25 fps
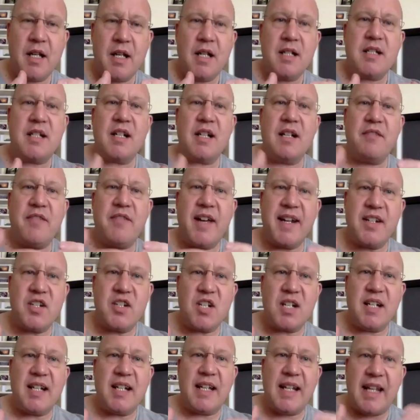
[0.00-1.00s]
till
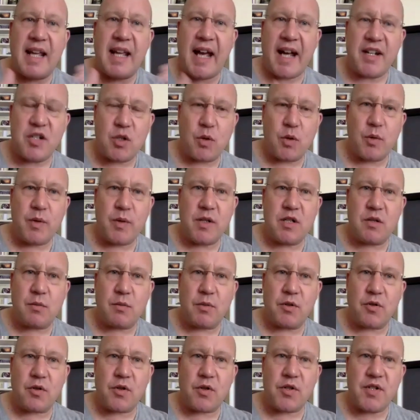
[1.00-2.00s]
eventually he had to go into
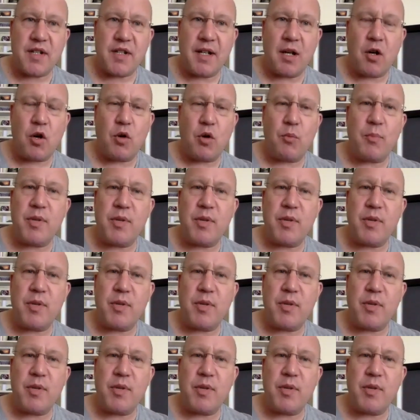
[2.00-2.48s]
a nursing home.